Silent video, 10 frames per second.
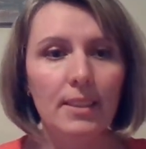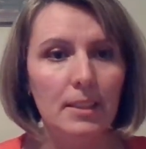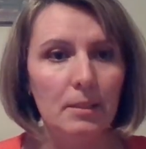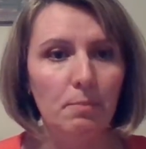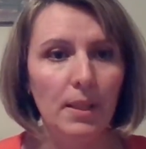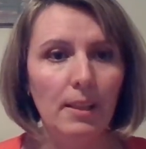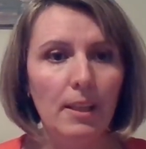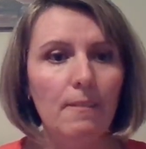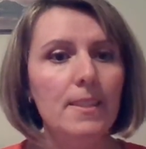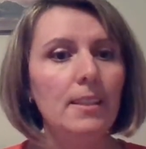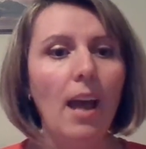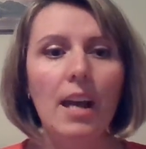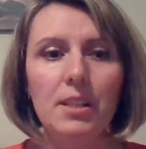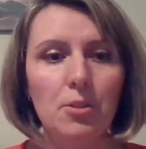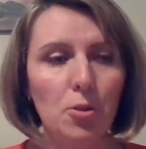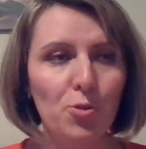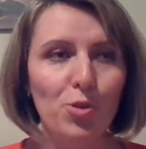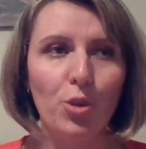and beliefs and attitudes